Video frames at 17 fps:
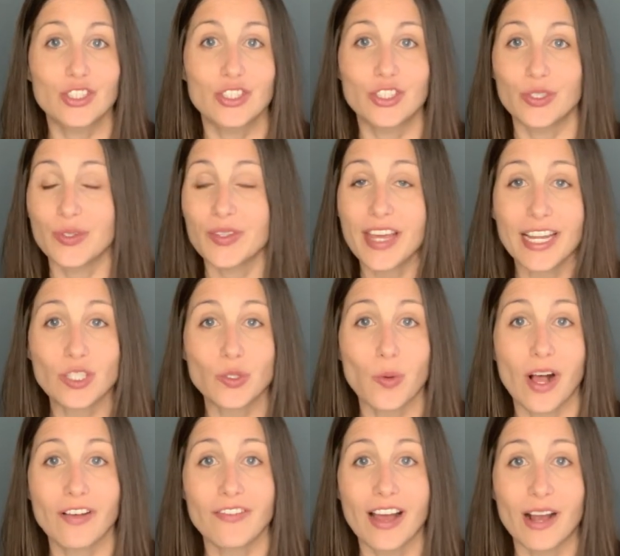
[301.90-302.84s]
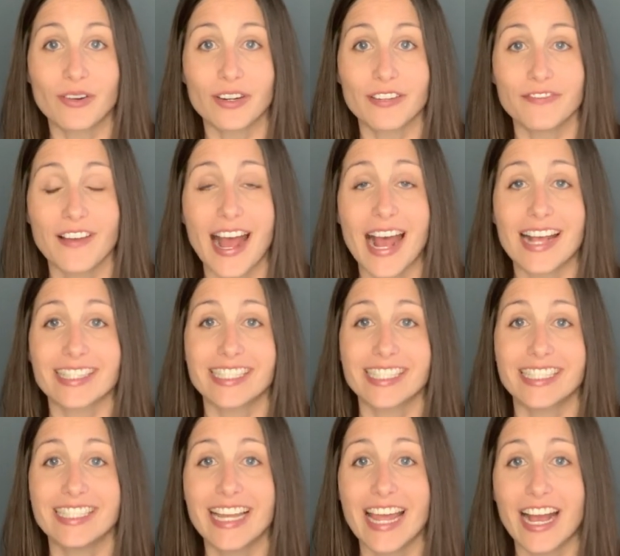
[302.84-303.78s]
doing that 12-hour
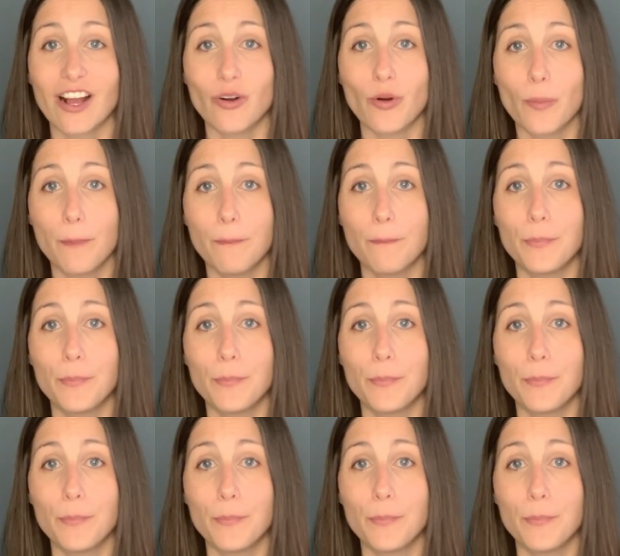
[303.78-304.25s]
fast. Now,